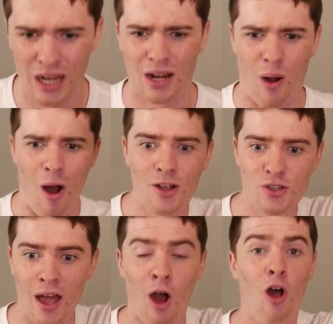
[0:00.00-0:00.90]
got like an...
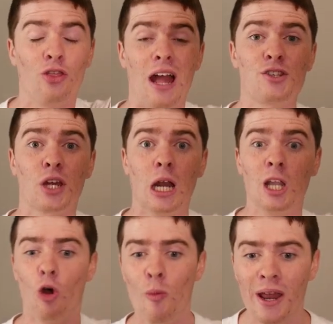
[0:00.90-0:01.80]
That's an
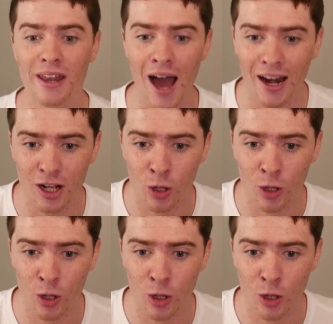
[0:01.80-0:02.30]
Illuminati